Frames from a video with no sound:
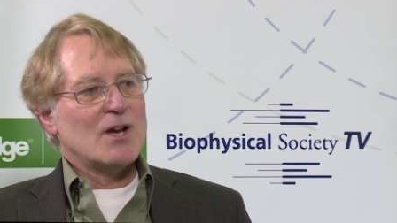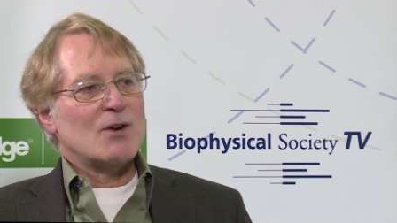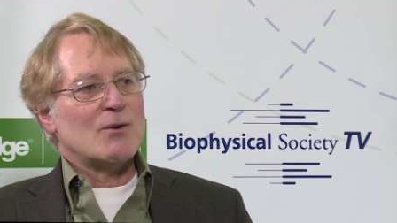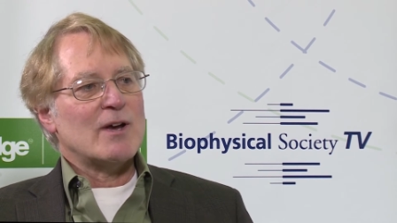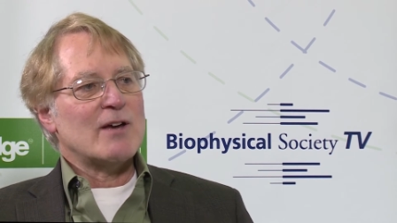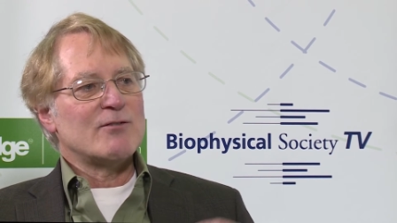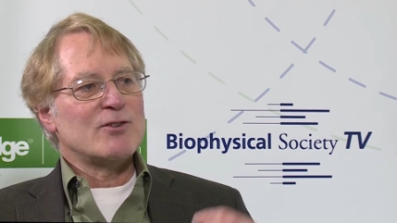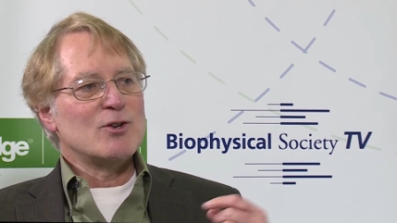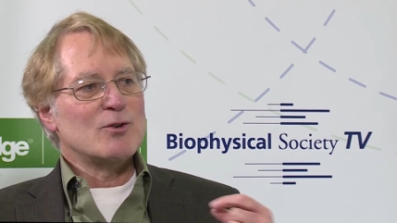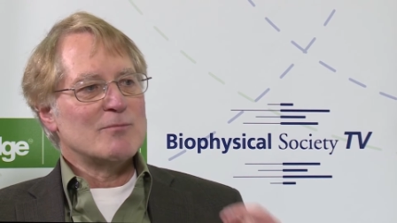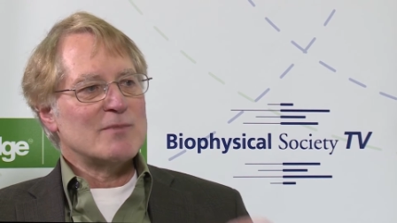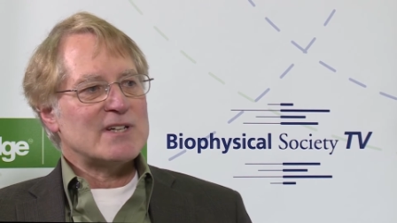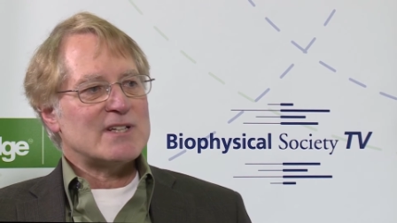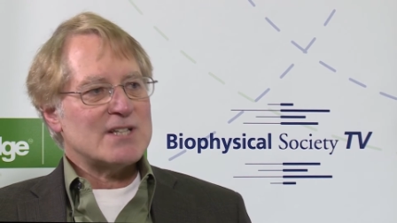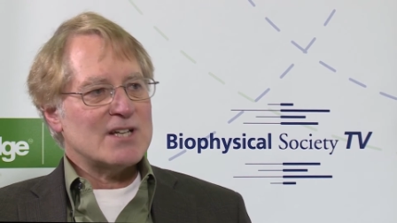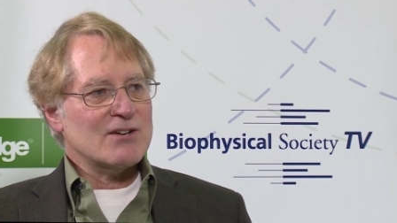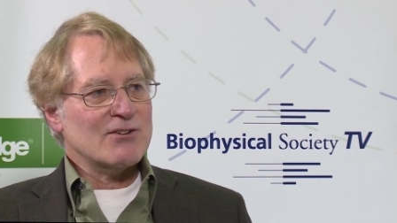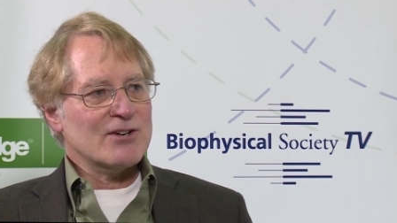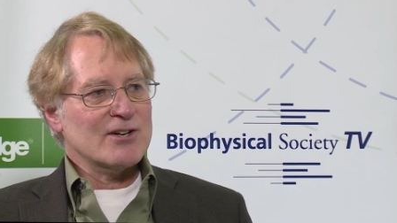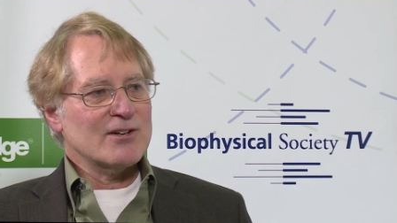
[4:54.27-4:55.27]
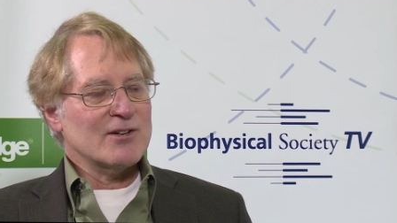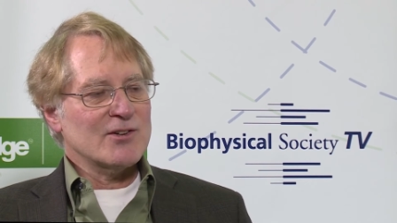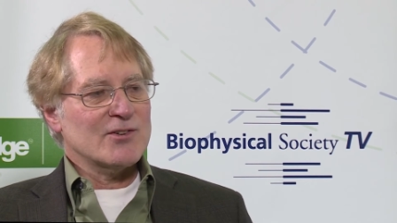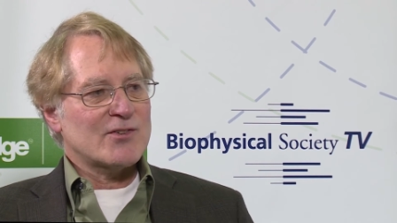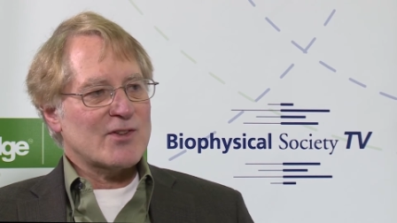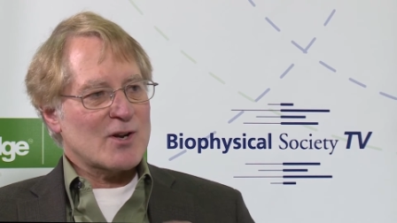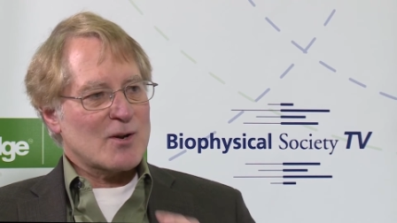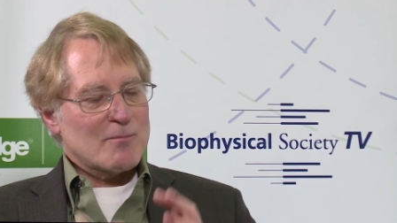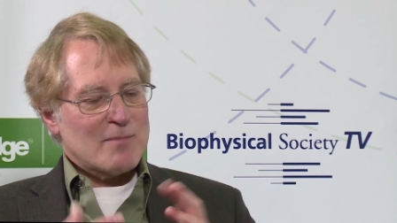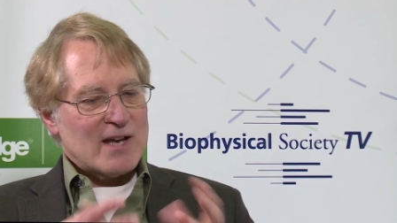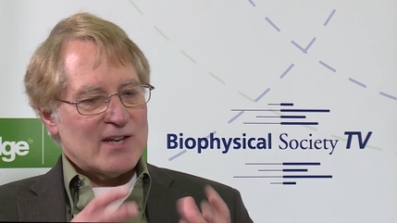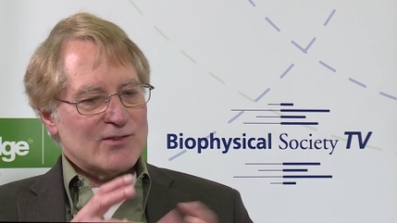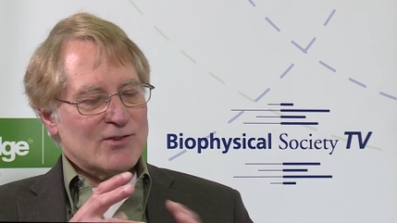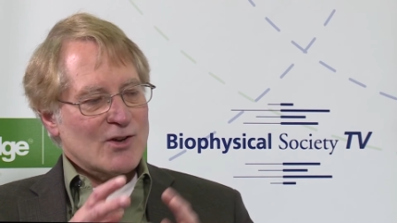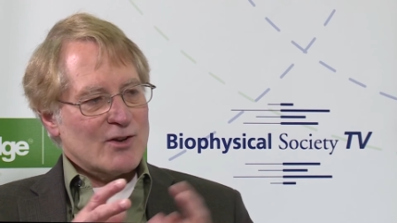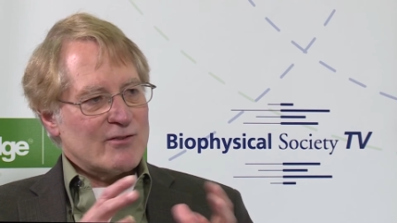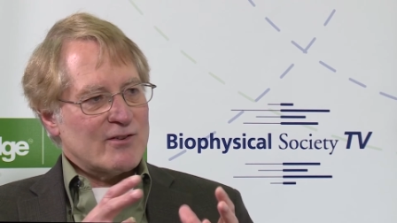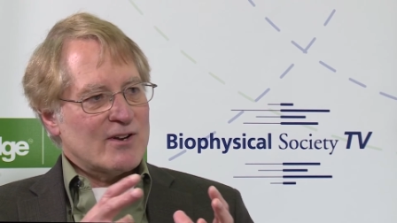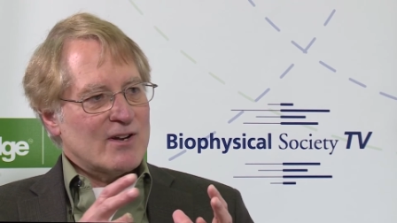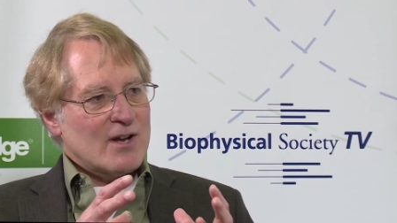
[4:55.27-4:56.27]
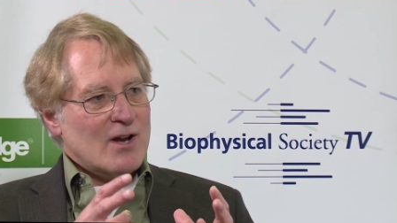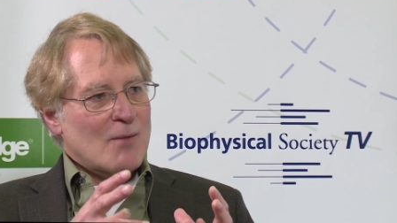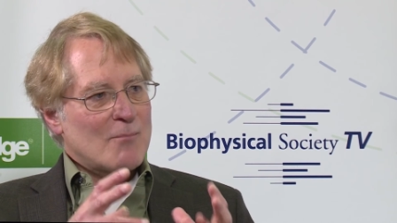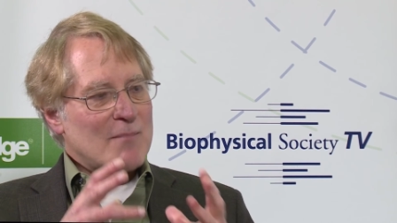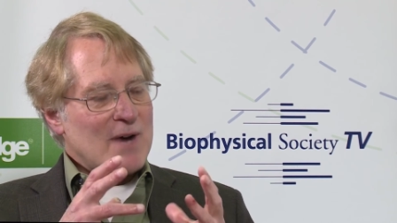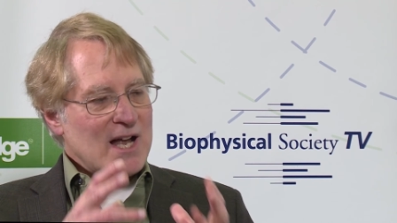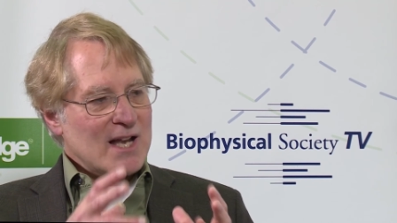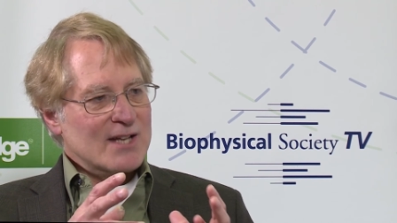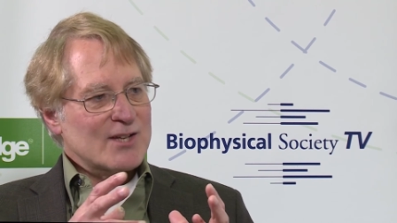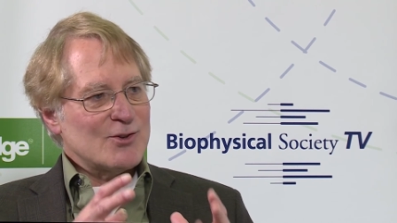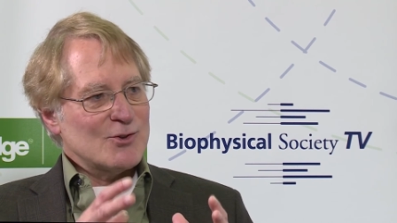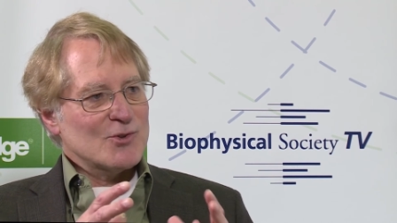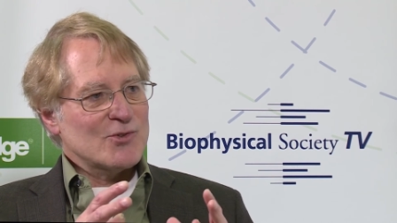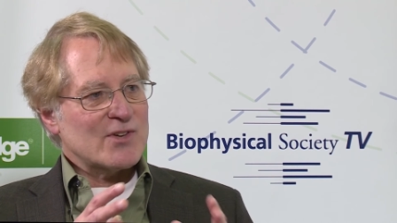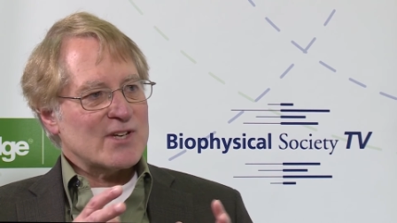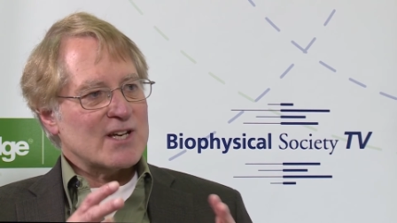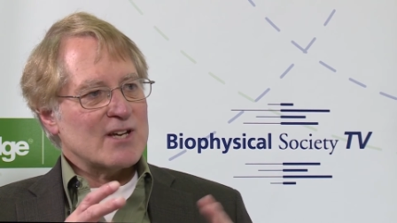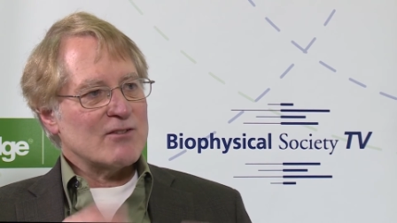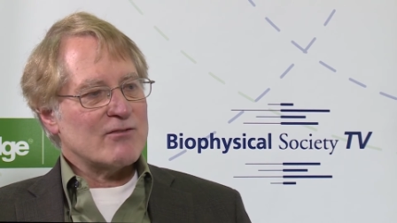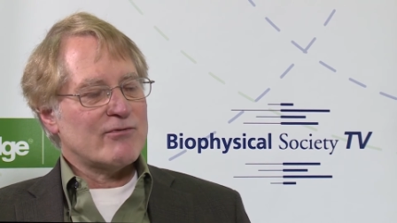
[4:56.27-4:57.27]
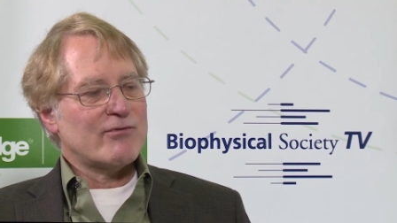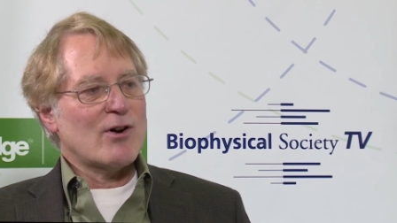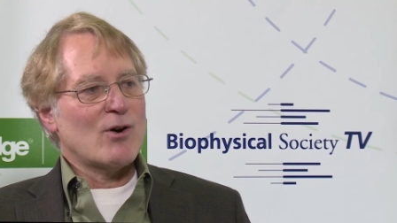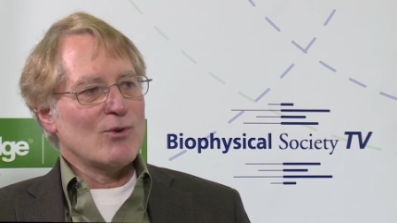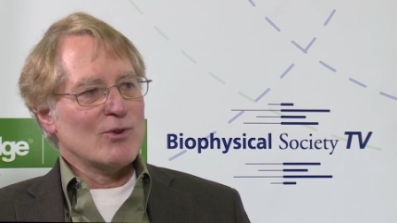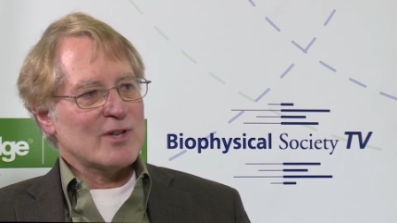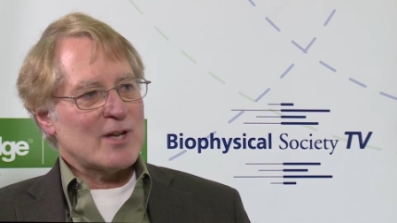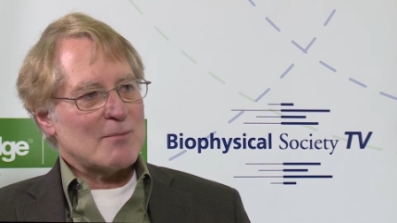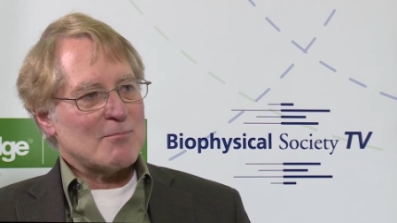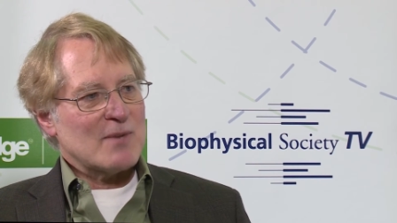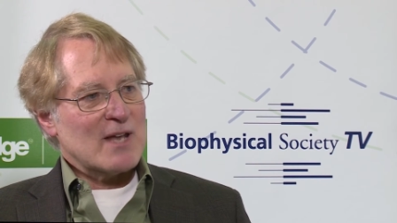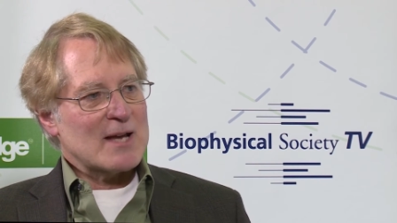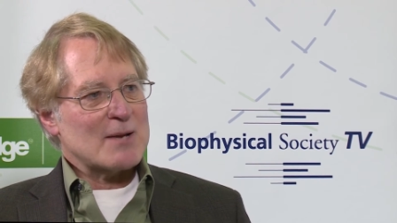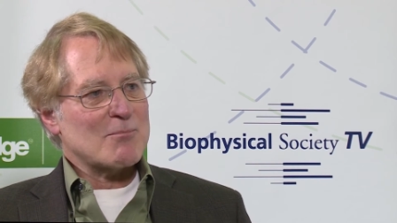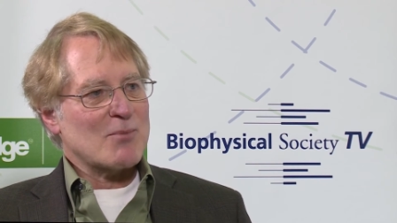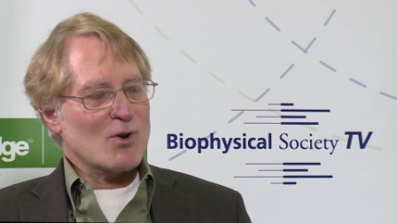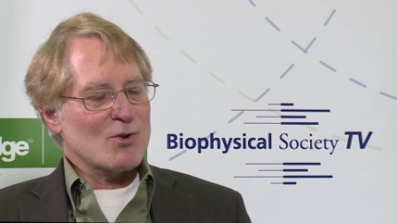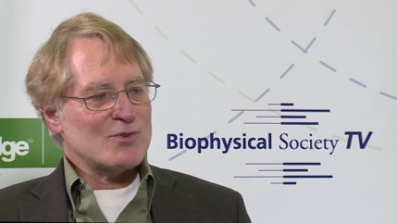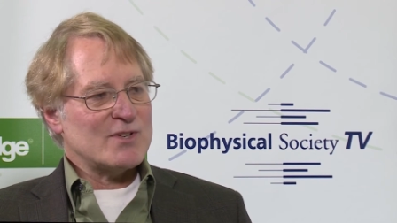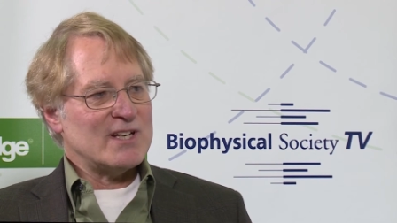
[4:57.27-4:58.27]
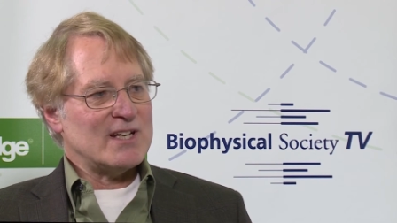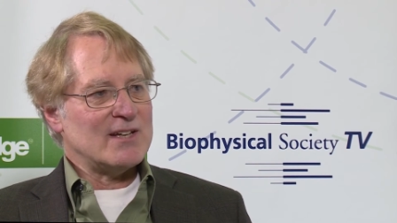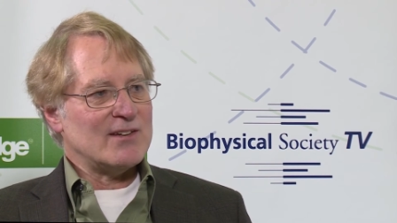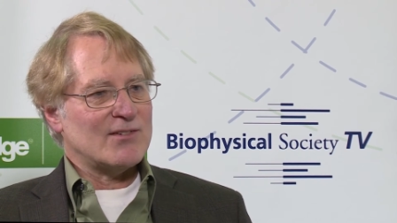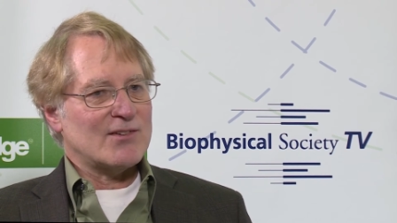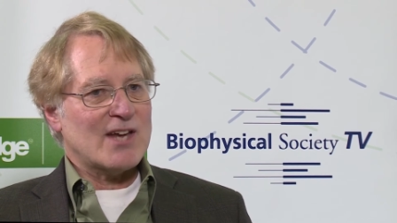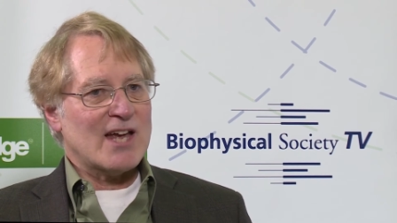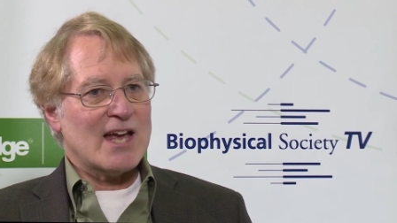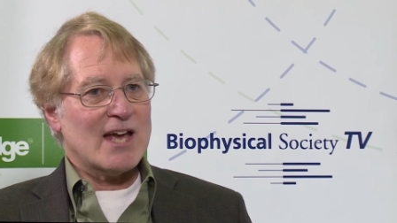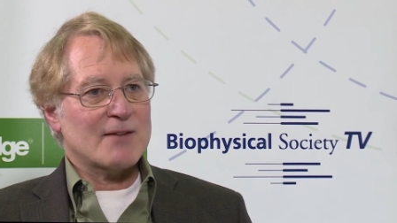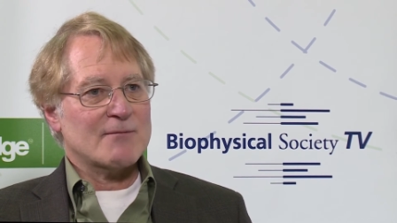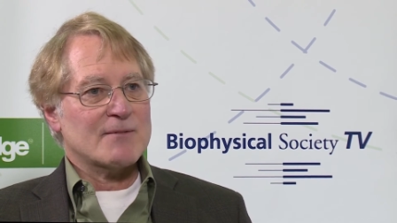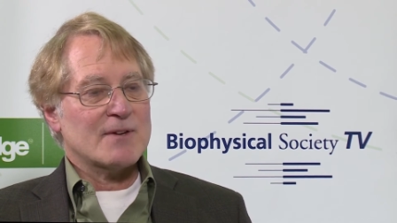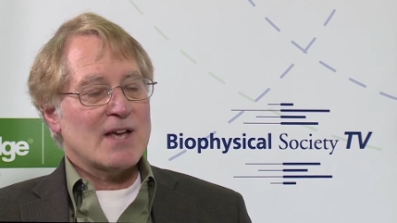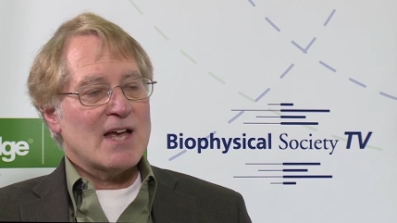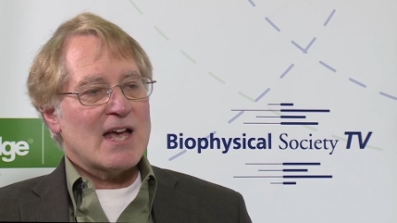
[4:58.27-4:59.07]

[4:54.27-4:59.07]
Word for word: We have new materials that are based on molecules that can fold up like proteins can.